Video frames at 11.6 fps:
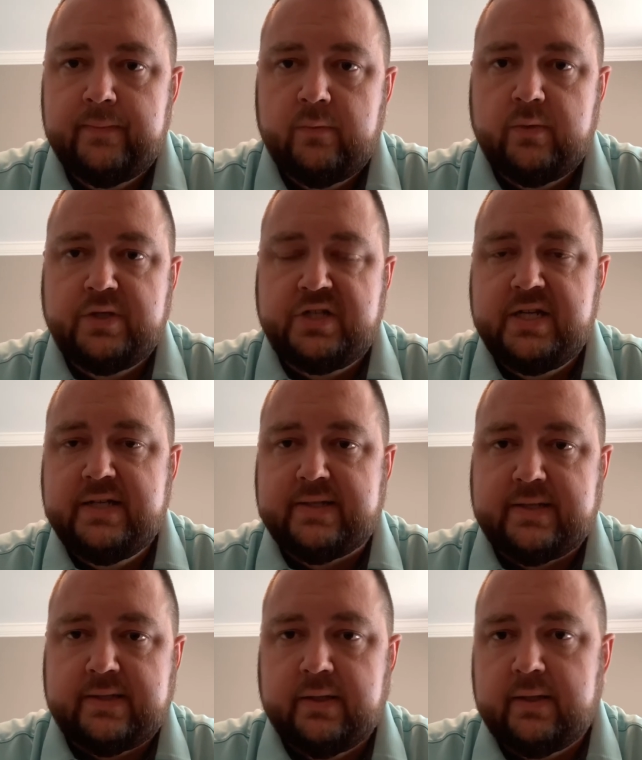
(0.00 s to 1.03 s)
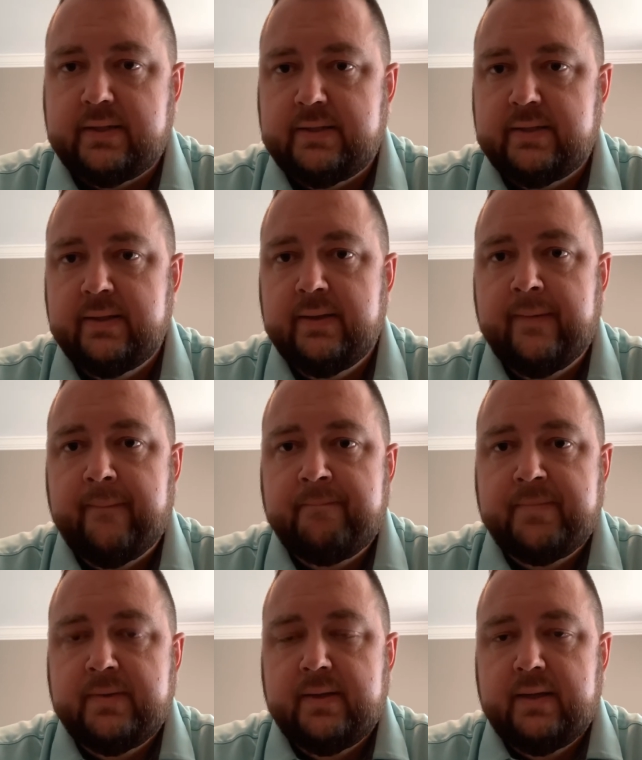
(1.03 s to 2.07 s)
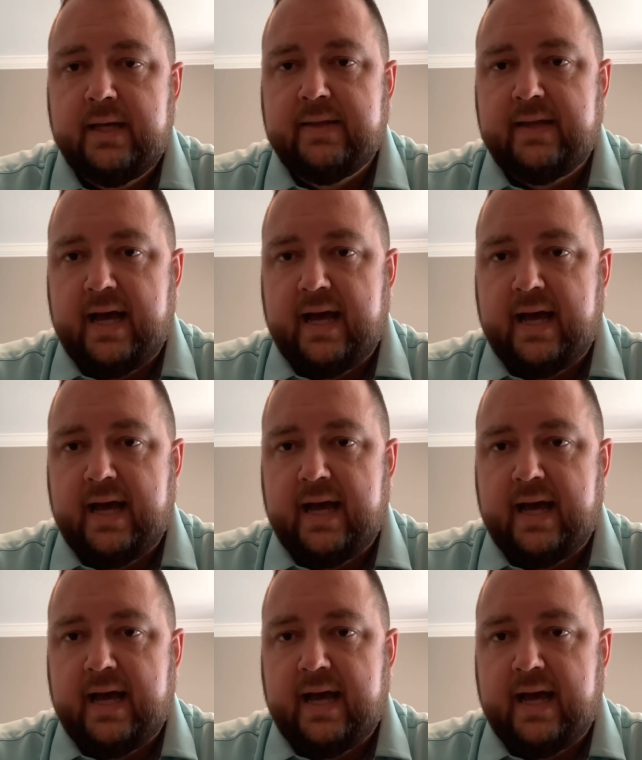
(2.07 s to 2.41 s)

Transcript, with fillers: When Jesus looked in